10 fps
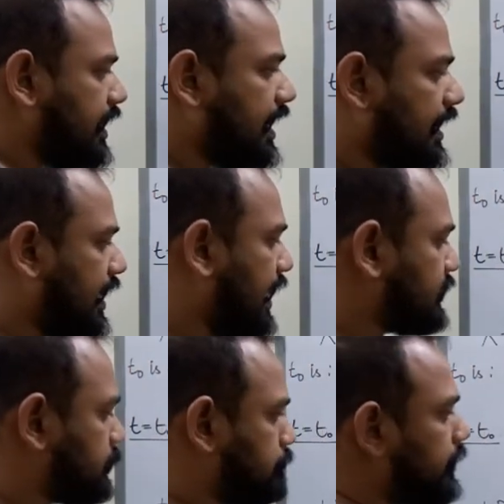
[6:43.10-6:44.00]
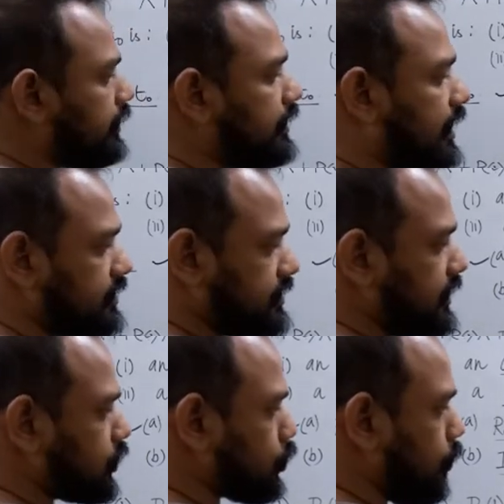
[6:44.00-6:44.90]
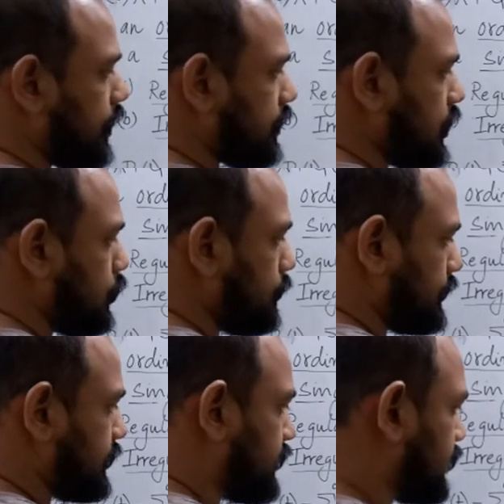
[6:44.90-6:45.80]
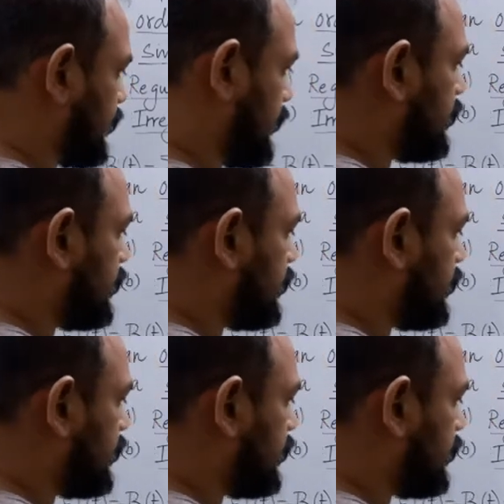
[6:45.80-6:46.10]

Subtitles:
as B and T square Q as C,